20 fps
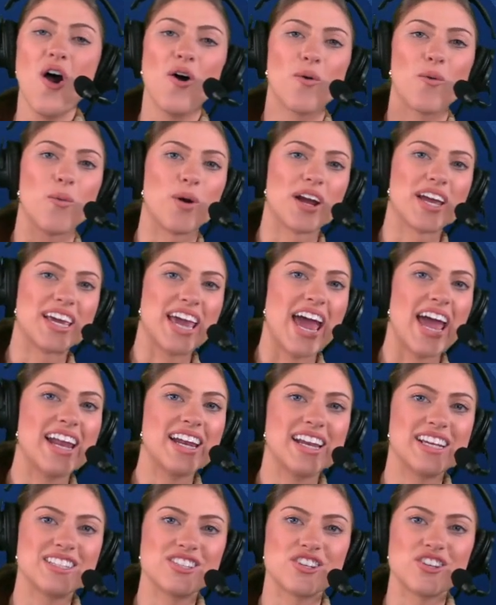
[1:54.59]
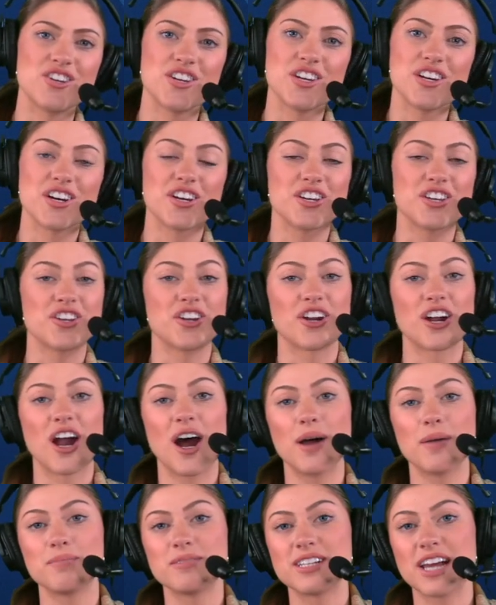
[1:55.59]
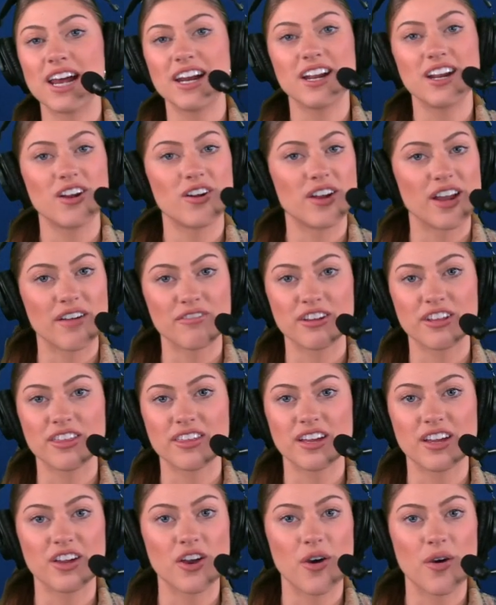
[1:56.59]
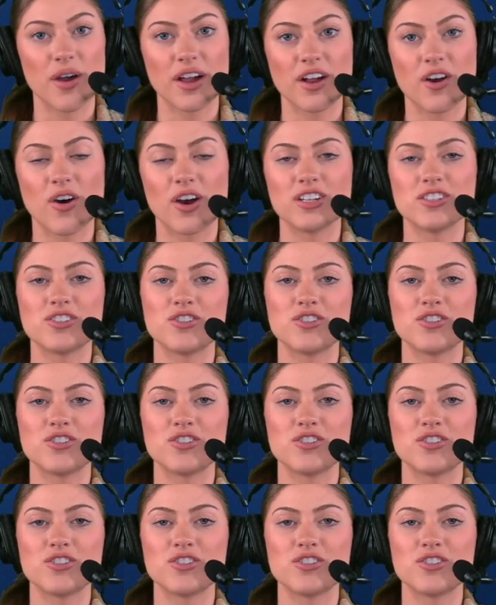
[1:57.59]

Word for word: We're getting it to you. You're updated on everything going on.